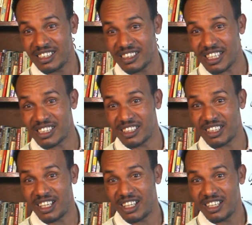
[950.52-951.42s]
Yes or
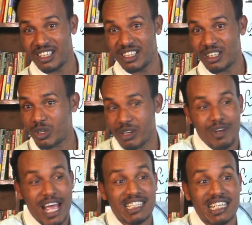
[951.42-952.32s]
no? Yes. Or if
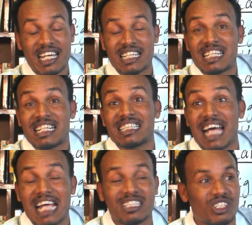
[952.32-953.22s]
I say that
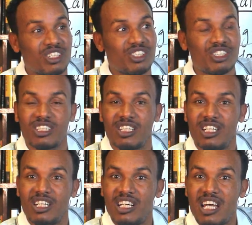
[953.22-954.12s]
dictators
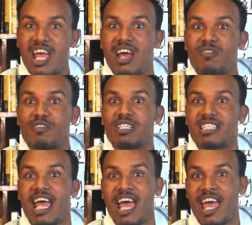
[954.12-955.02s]
every
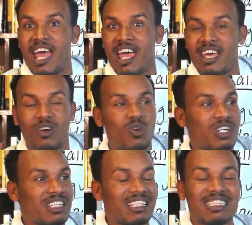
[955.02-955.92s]
day or
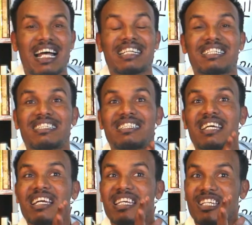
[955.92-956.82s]
dictators,
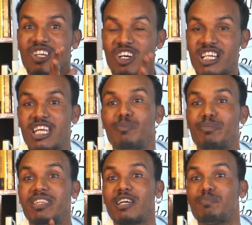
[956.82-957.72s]
you know, keep
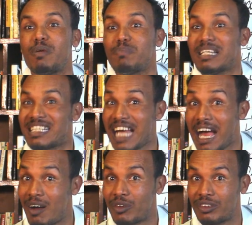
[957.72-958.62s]
their people
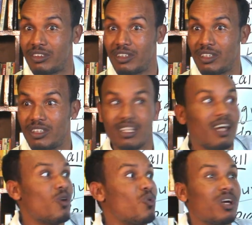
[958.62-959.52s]
down. They
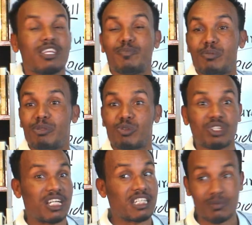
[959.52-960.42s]
don't want the people to
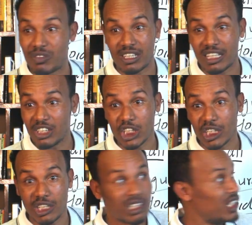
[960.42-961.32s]
say something. Yes or
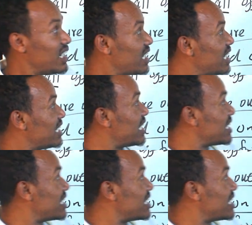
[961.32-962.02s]
no? Yes. That, that,